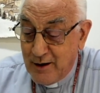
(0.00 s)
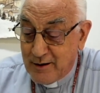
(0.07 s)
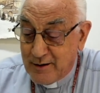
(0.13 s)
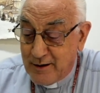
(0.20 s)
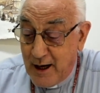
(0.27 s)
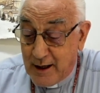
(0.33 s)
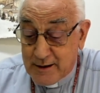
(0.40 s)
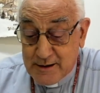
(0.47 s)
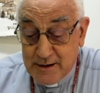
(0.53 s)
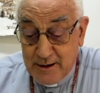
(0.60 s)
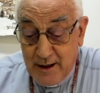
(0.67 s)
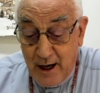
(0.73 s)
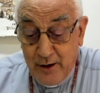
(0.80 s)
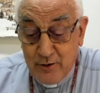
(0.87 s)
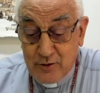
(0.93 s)
the
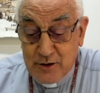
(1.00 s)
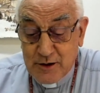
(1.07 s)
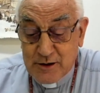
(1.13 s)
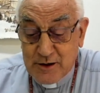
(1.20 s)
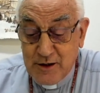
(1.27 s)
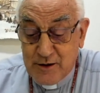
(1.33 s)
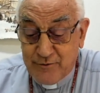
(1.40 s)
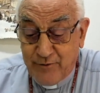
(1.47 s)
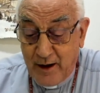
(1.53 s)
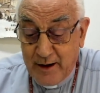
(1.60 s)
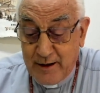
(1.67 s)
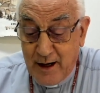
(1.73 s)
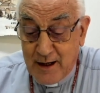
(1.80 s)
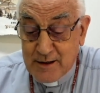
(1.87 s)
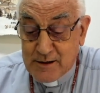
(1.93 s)
Archdiocese is
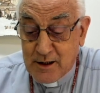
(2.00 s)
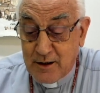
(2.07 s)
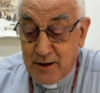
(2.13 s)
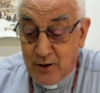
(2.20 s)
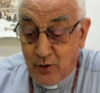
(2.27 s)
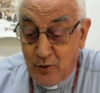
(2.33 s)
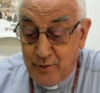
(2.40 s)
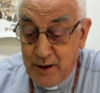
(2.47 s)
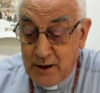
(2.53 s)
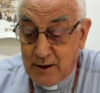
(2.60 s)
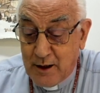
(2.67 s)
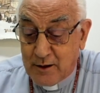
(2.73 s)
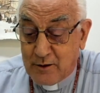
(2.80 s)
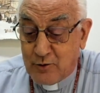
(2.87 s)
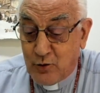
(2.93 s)
financially
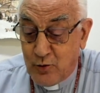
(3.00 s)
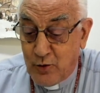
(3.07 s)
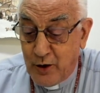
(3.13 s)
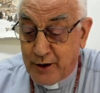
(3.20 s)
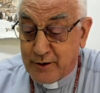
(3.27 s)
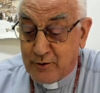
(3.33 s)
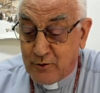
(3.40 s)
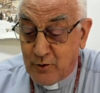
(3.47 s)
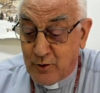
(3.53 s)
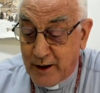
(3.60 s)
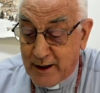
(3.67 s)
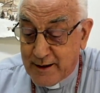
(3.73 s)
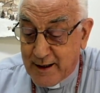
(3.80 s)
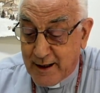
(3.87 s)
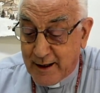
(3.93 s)
committed to work
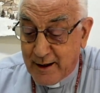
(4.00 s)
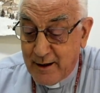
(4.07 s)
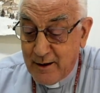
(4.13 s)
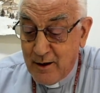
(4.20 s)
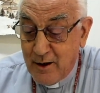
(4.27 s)
together